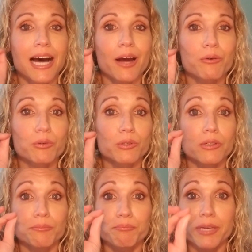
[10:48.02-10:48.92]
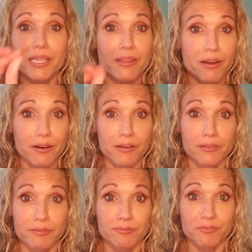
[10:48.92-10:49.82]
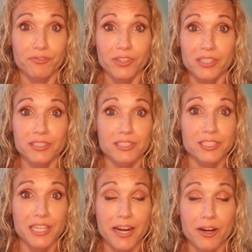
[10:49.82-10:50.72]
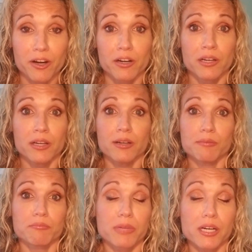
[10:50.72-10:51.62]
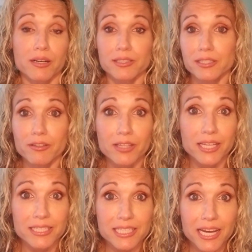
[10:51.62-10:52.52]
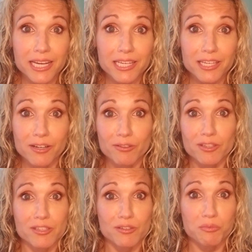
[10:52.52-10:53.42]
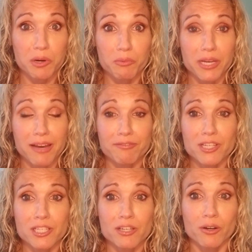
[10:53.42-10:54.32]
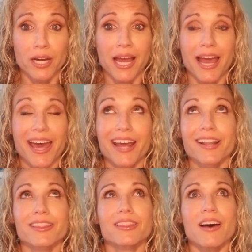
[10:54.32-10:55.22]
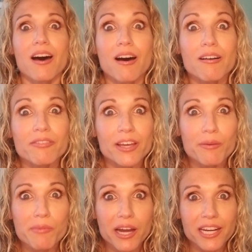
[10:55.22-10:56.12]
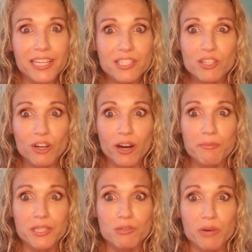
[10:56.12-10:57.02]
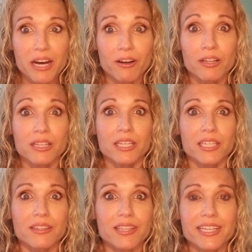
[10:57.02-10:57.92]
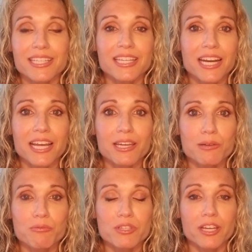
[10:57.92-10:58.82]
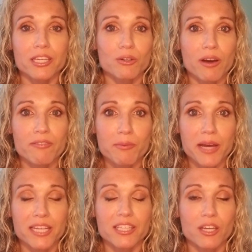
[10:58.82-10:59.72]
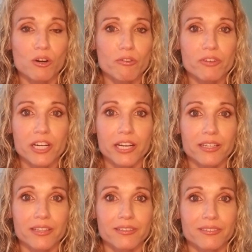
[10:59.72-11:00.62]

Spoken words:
I will be there, front and center. But until that day, this is what we have to do. And I love him on Instagram as well. Like today, he was like, you have MS, get over it.